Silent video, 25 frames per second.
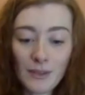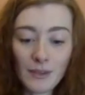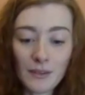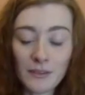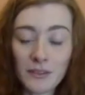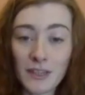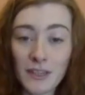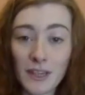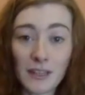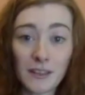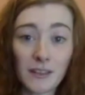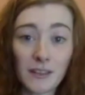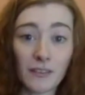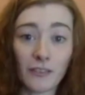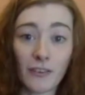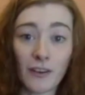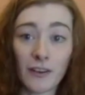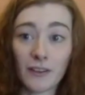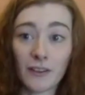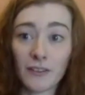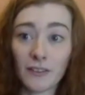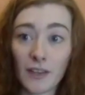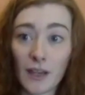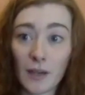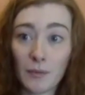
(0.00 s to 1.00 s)
take the
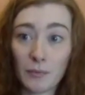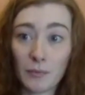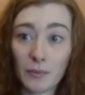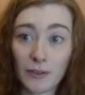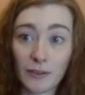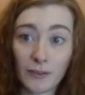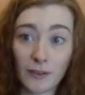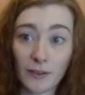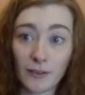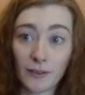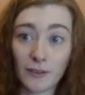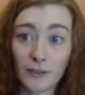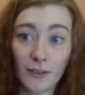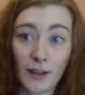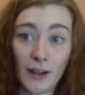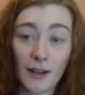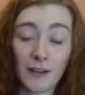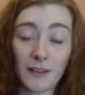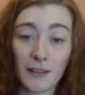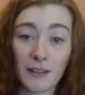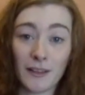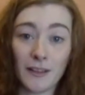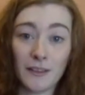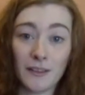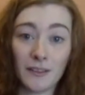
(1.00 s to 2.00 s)
first steps to
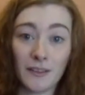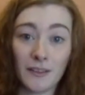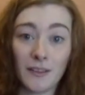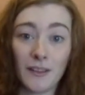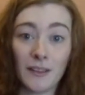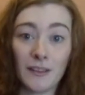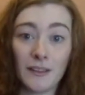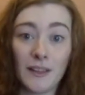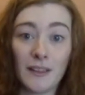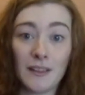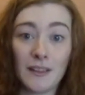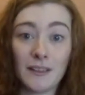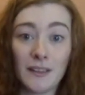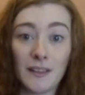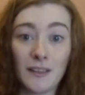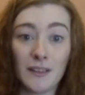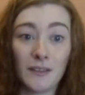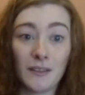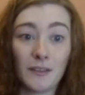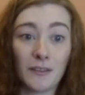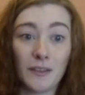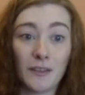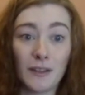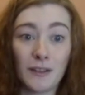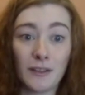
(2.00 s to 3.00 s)
starting it. And I think,
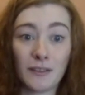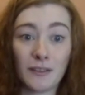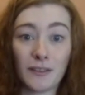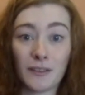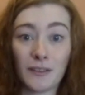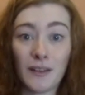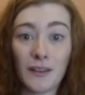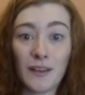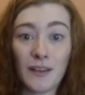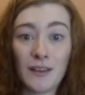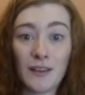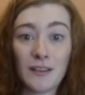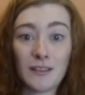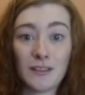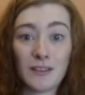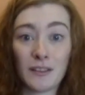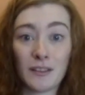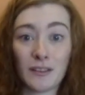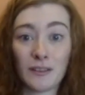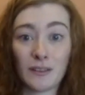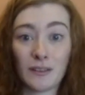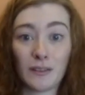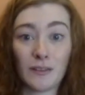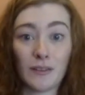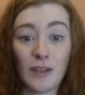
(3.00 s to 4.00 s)
there's
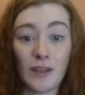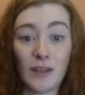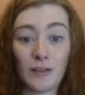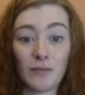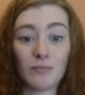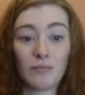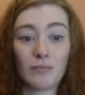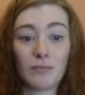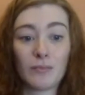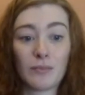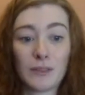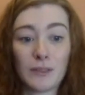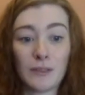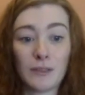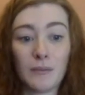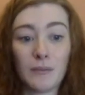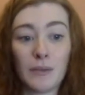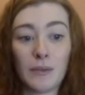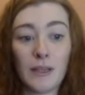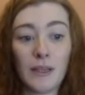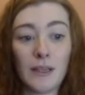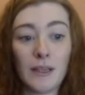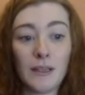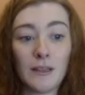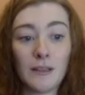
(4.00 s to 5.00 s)
just not to
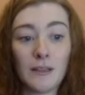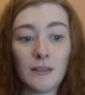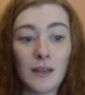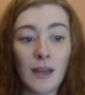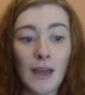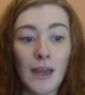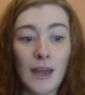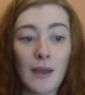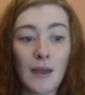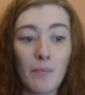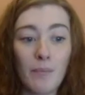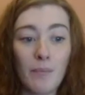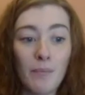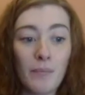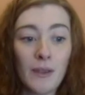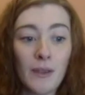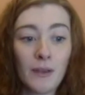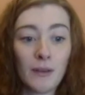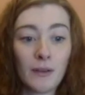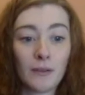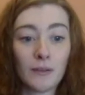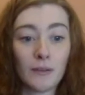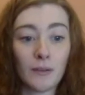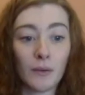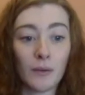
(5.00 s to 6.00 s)
be
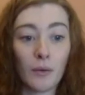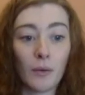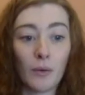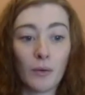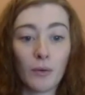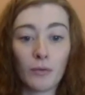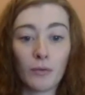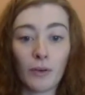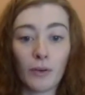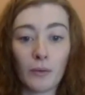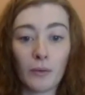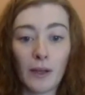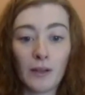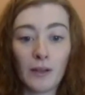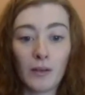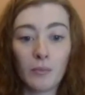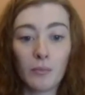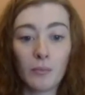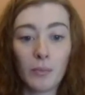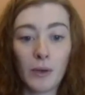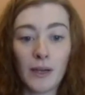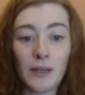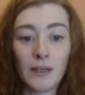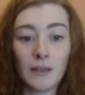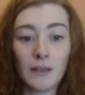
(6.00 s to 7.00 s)
so
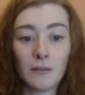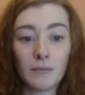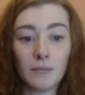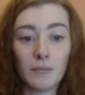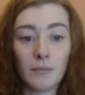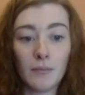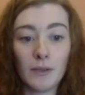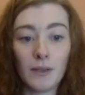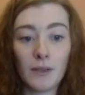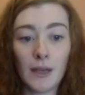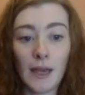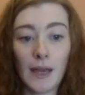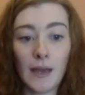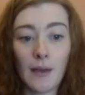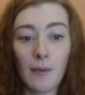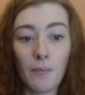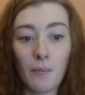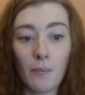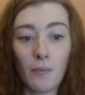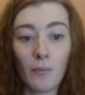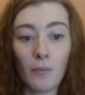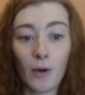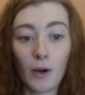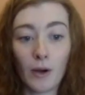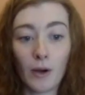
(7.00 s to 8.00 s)
overwhelmed by
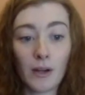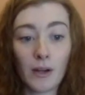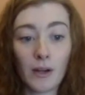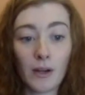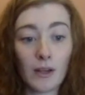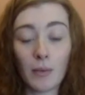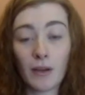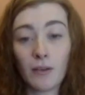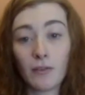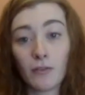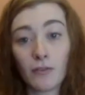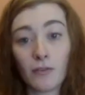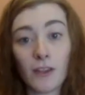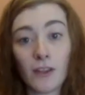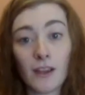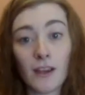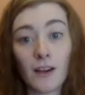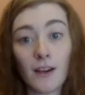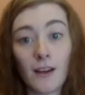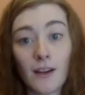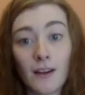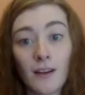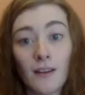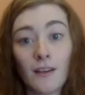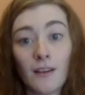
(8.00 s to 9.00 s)
worrying about
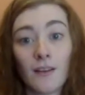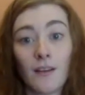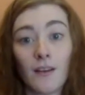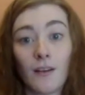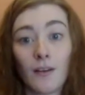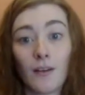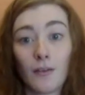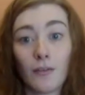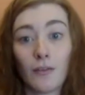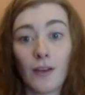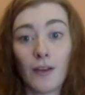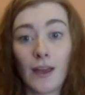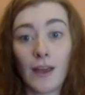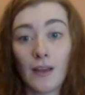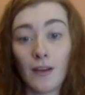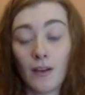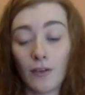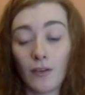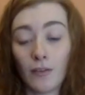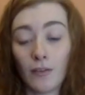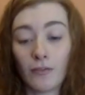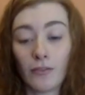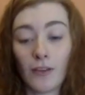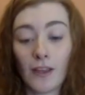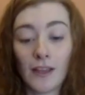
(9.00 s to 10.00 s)
fear
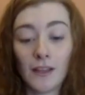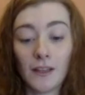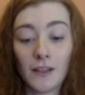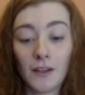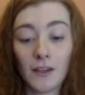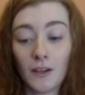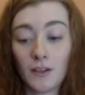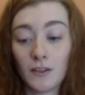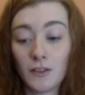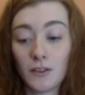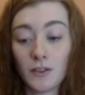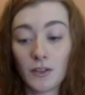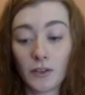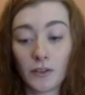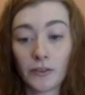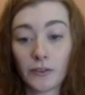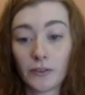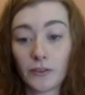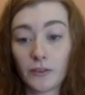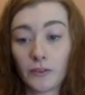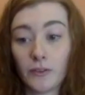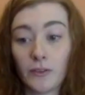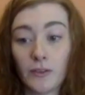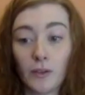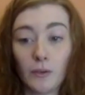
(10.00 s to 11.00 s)
of failure, and
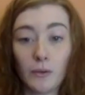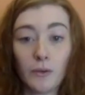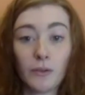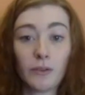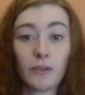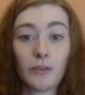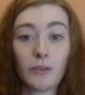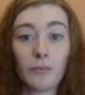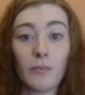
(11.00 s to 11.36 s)
just do it.